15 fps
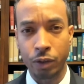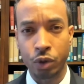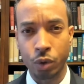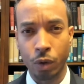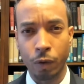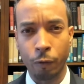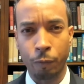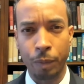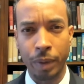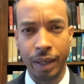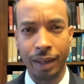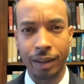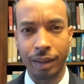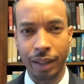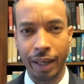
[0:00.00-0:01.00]
sort of
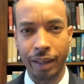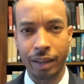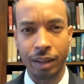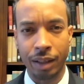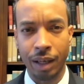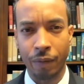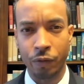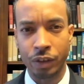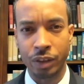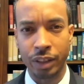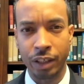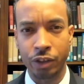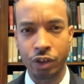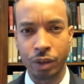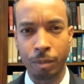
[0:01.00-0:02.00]
being led in
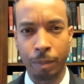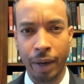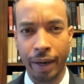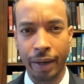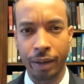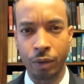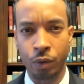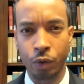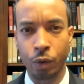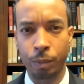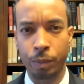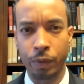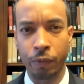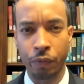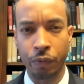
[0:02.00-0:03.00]
conversation by a
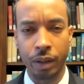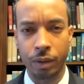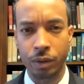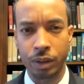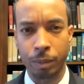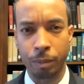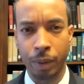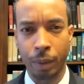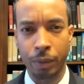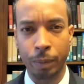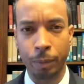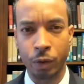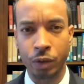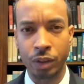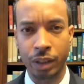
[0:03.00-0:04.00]
group of thinkers and
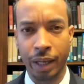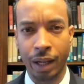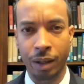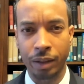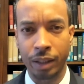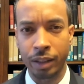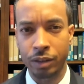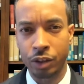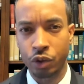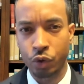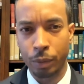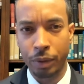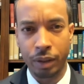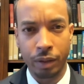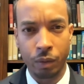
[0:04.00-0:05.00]
public personality
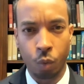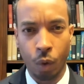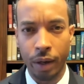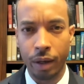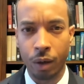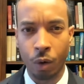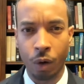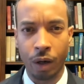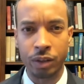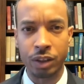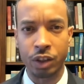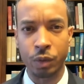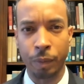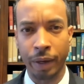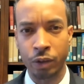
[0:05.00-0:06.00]
distributed way
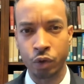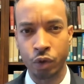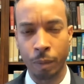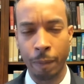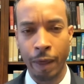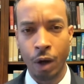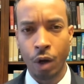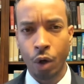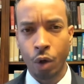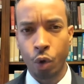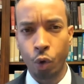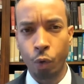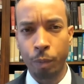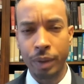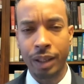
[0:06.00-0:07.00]
across the spectrum,
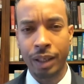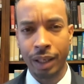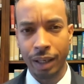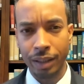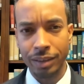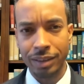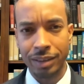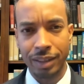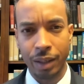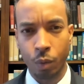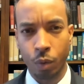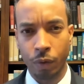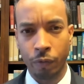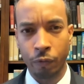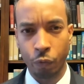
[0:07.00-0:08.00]
who, because they
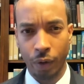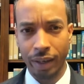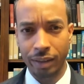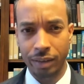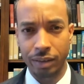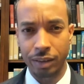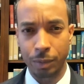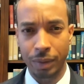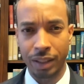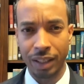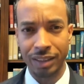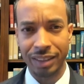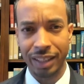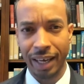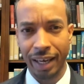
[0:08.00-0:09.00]
were friends,
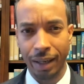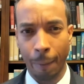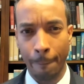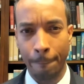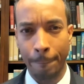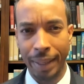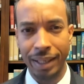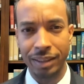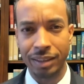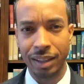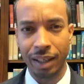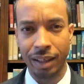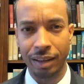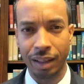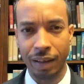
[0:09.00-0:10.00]
because they had a
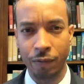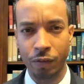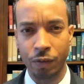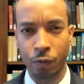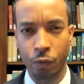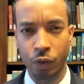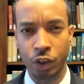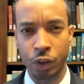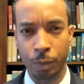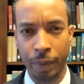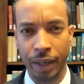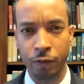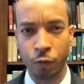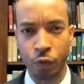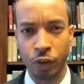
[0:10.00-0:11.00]
baseline level of
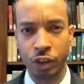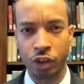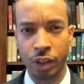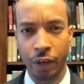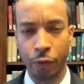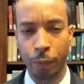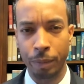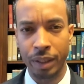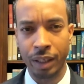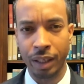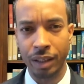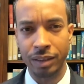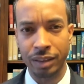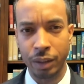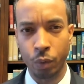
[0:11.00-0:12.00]
respect for each other,
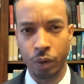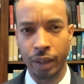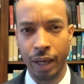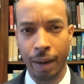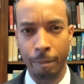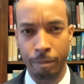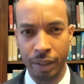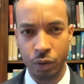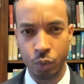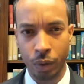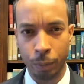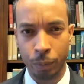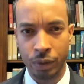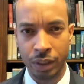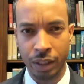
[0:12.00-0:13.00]
because they were not
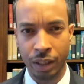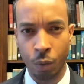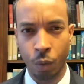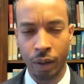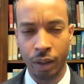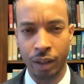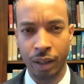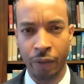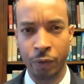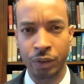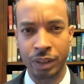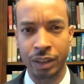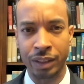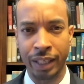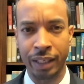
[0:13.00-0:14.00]
misrepresenting one
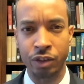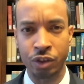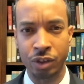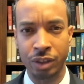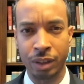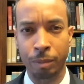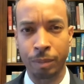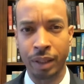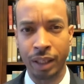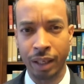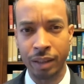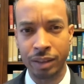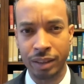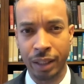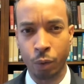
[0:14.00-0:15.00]
another's intentions, and
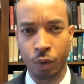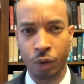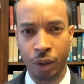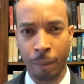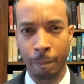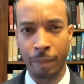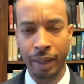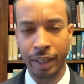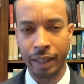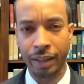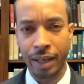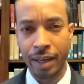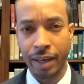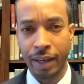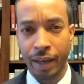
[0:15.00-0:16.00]
because they were
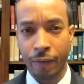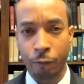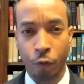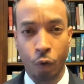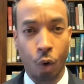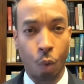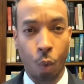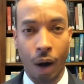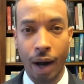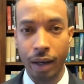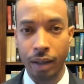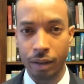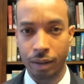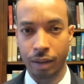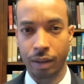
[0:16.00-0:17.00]
committed, for a
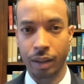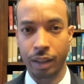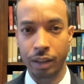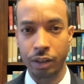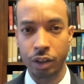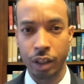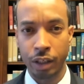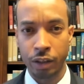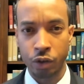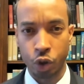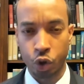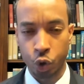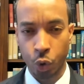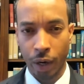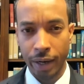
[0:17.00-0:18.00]
while at least,
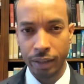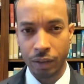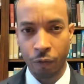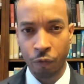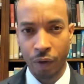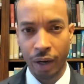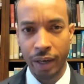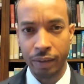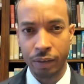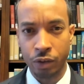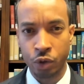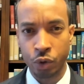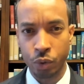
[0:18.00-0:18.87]
to trying to find the